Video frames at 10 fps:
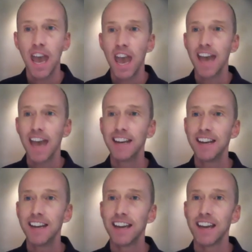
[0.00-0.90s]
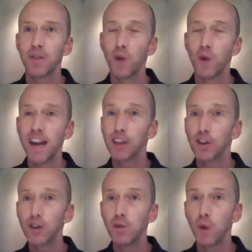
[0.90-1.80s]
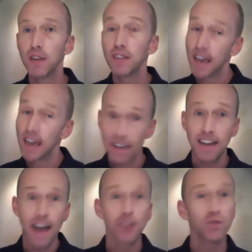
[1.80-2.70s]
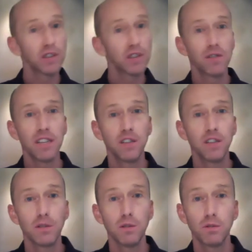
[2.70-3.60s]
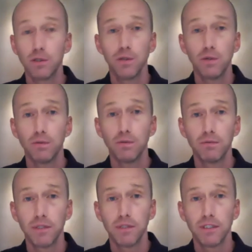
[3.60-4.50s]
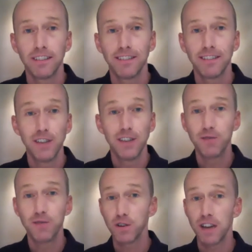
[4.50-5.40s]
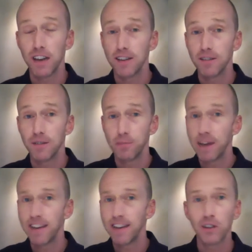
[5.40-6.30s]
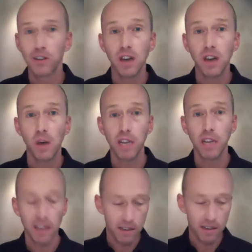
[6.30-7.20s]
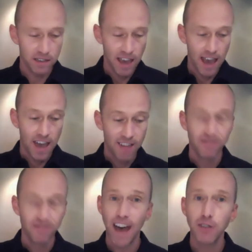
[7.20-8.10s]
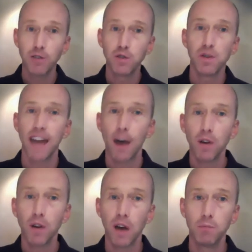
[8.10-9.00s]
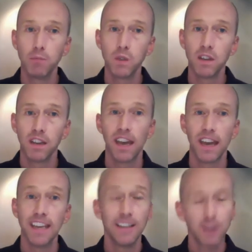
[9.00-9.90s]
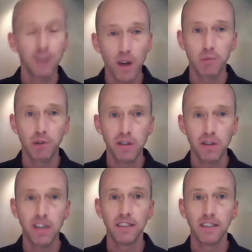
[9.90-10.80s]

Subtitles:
And what I learned was it actually turned into the vision for my consulting company. It's value-driven outcomes, incredible journeys.